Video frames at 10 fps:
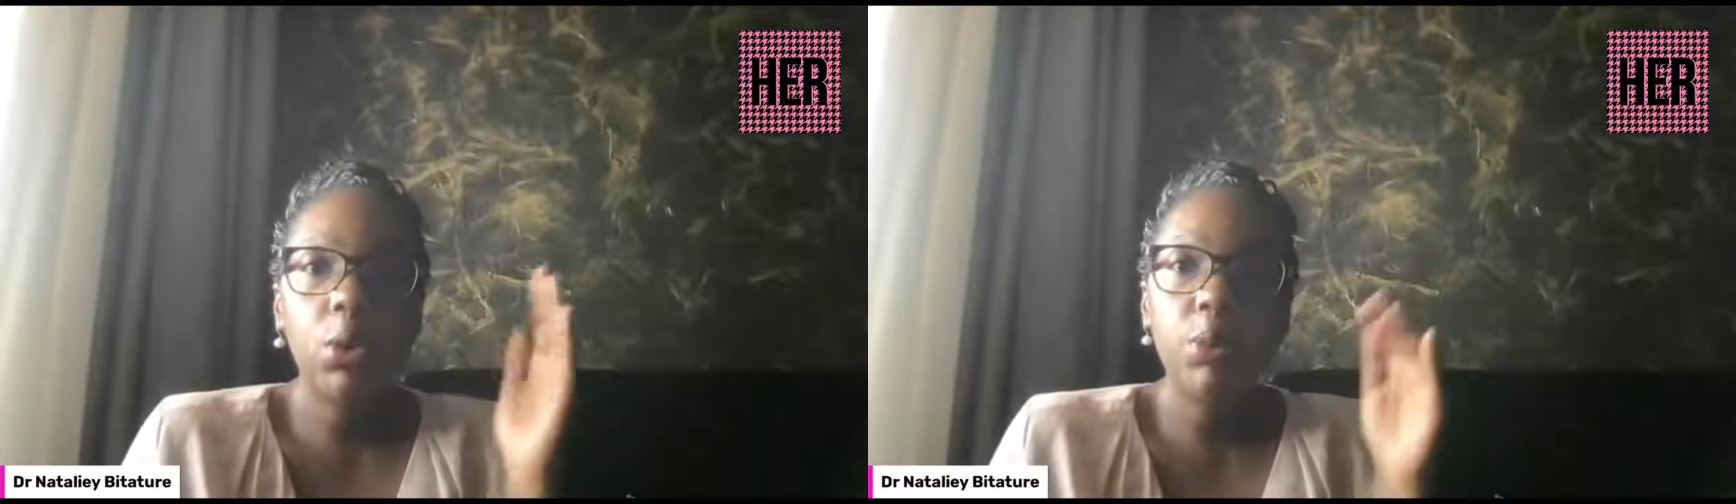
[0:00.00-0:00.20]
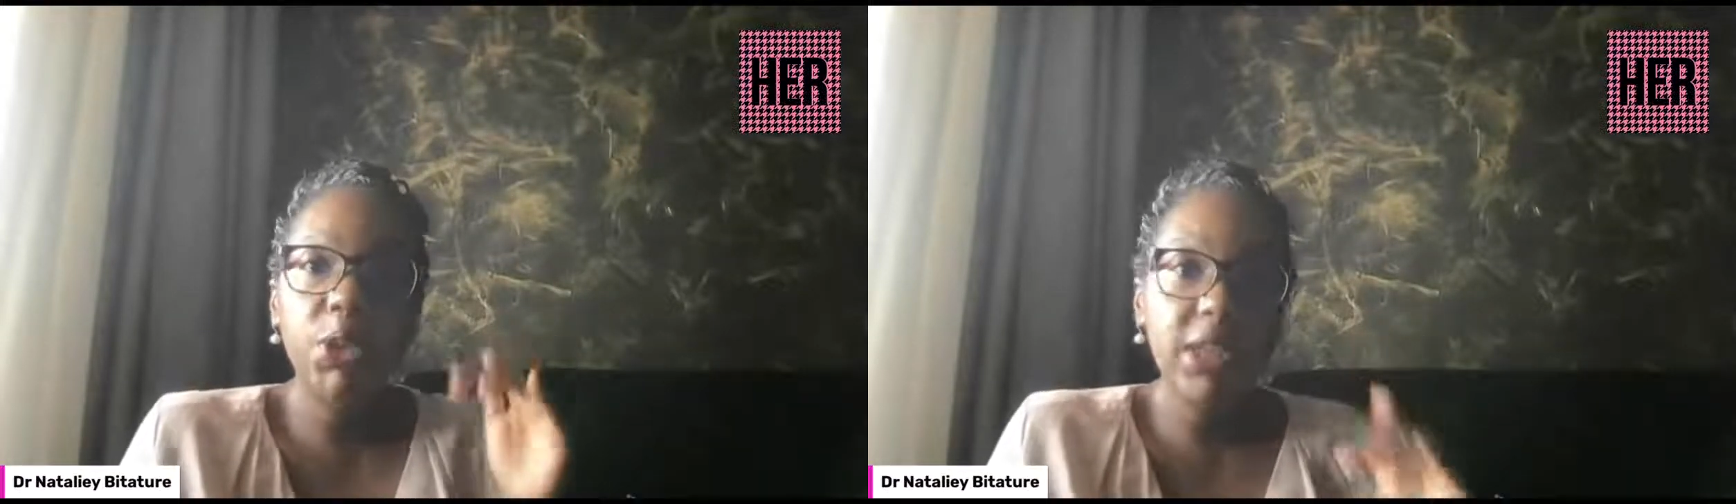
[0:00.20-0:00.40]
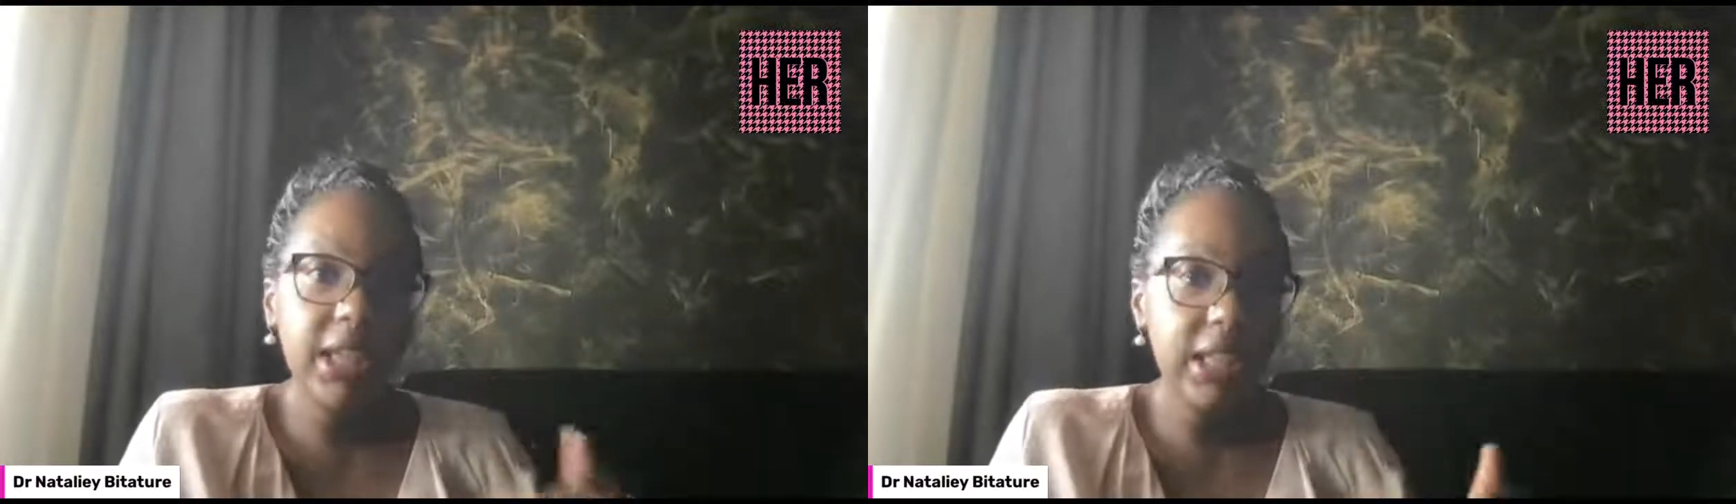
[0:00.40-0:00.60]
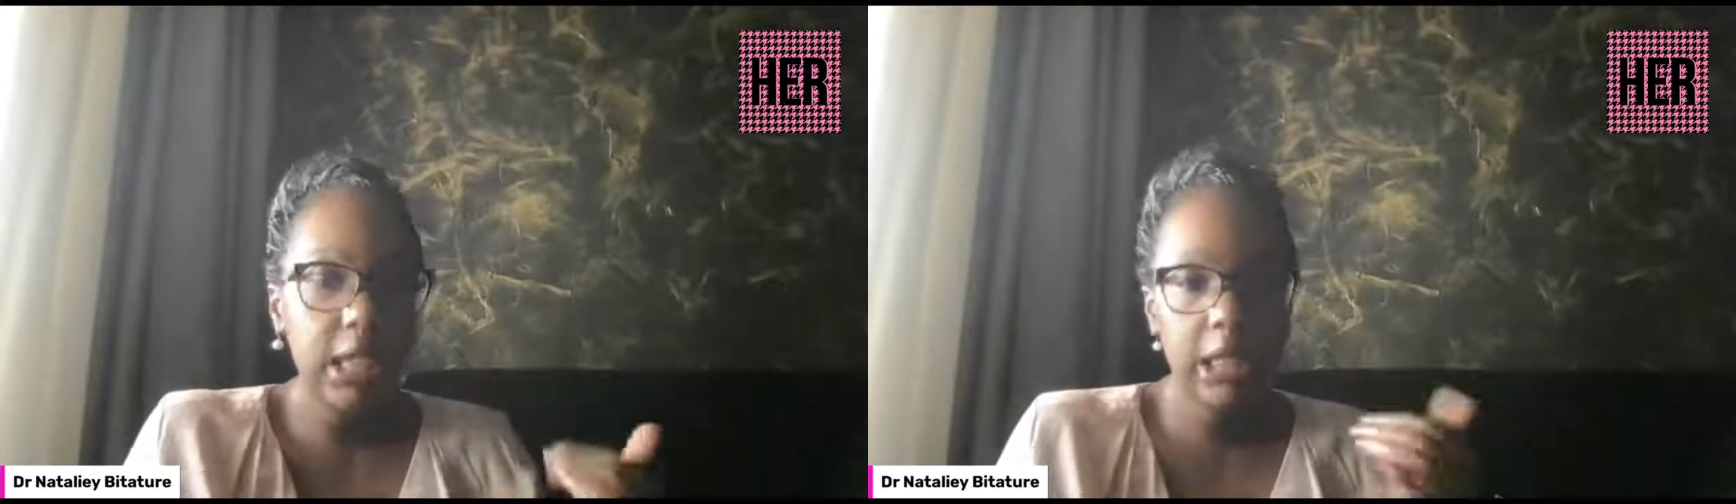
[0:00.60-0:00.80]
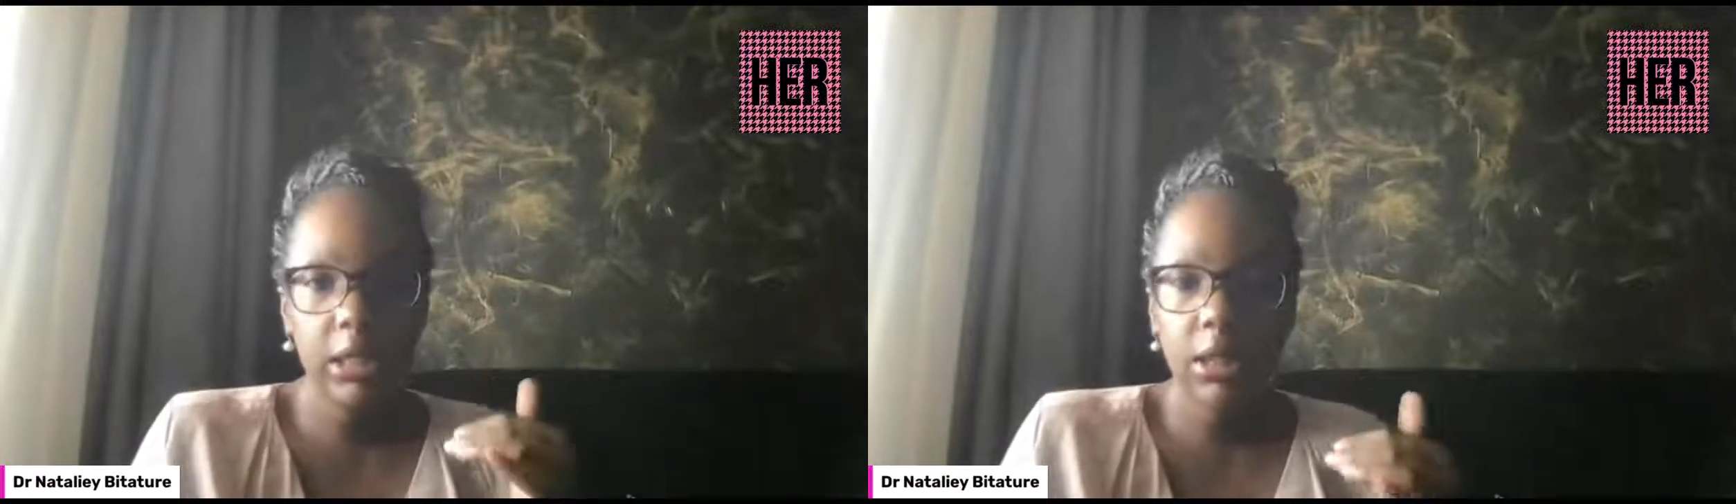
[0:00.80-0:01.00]
communicate in
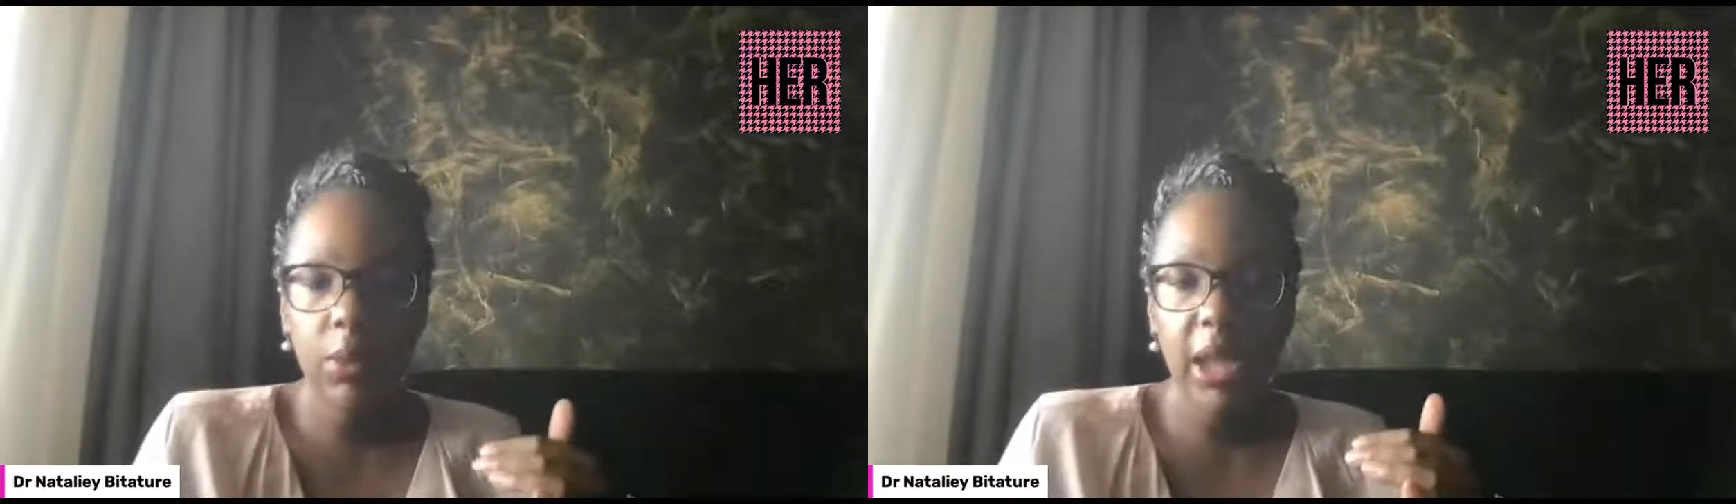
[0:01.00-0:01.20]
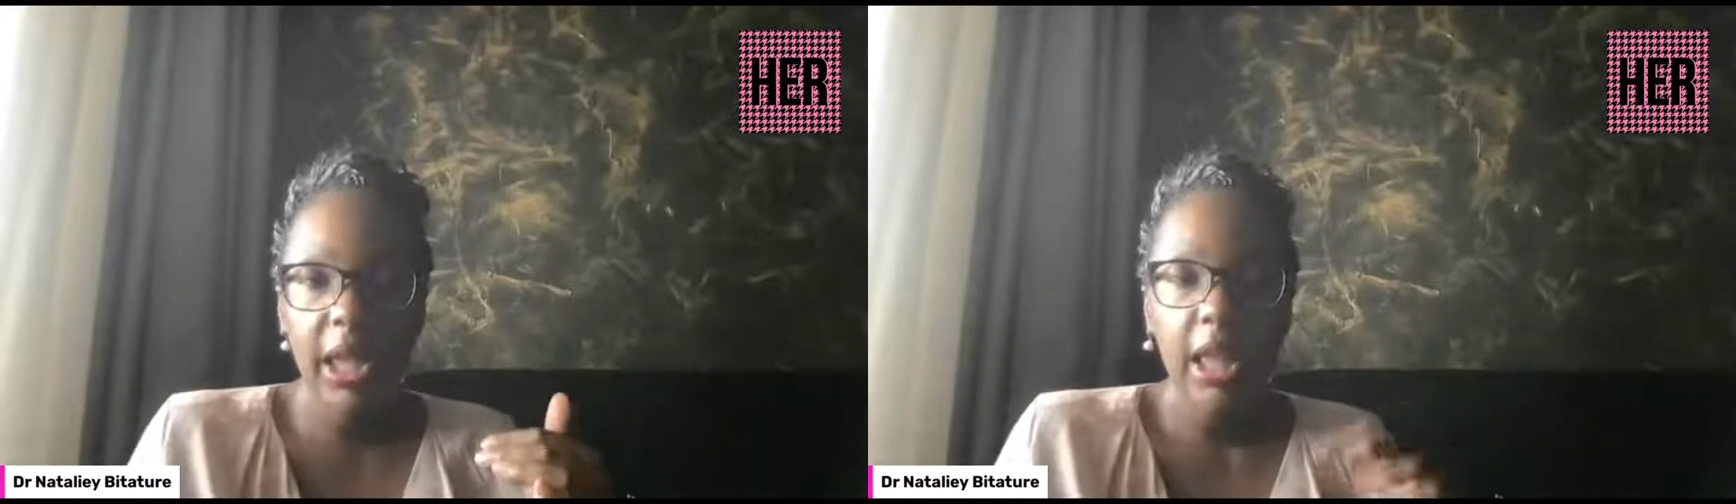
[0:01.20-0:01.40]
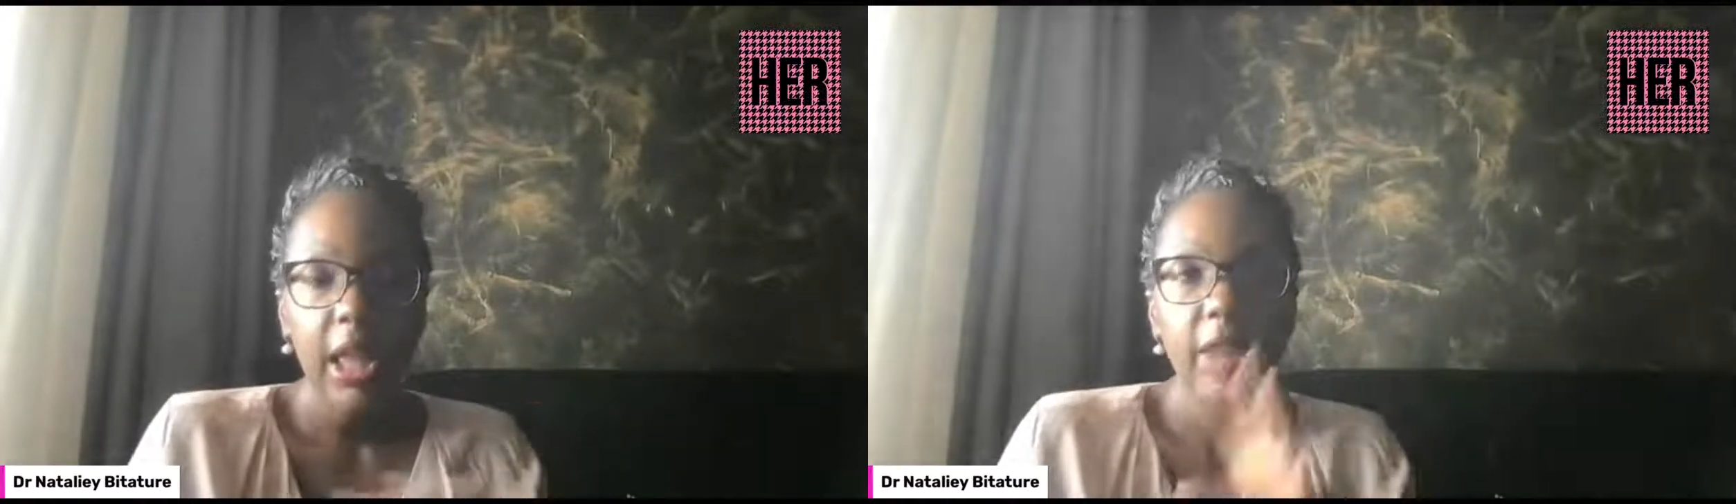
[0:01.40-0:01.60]
a certain way.